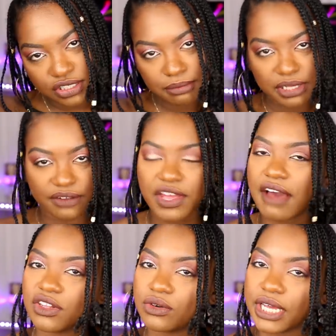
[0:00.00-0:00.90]
or something. If you
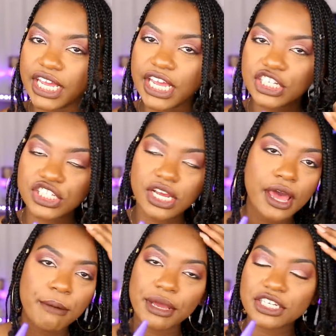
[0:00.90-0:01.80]
have a little itch,
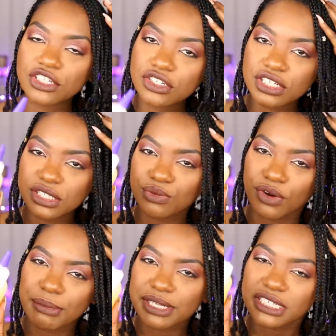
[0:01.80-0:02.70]
make sure you just
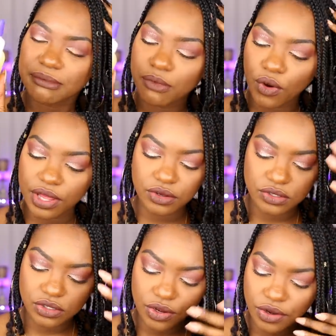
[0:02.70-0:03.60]
rub in some
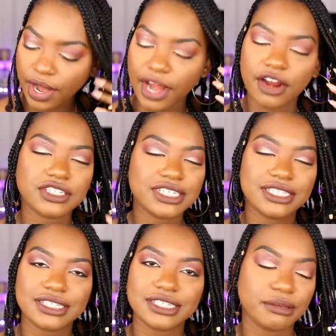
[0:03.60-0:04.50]
oils on your hair
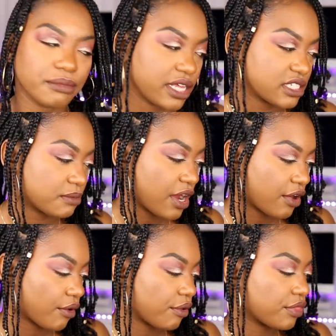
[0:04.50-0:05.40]
just to stimulate some
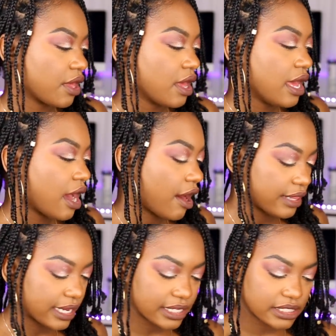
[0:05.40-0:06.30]
hair growth, all
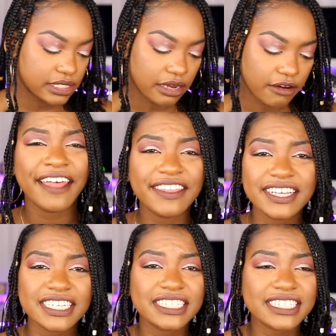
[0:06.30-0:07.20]
that good stuff. And
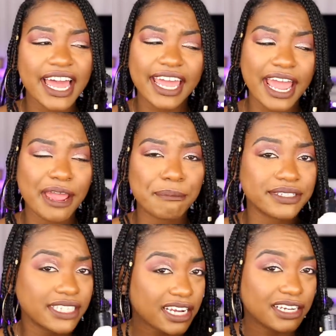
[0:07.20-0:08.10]
this is like a
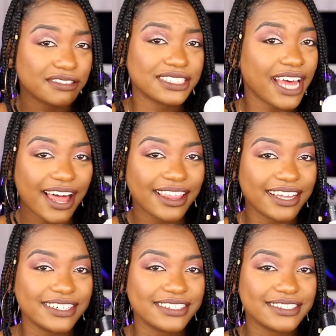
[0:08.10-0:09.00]
protective
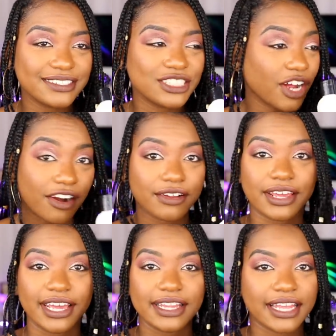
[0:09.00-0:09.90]
styling starter
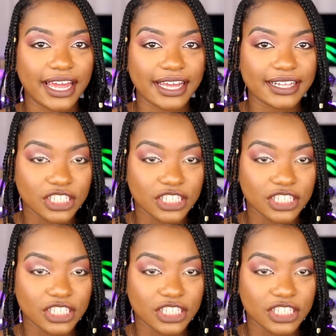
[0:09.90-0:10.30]
kit, like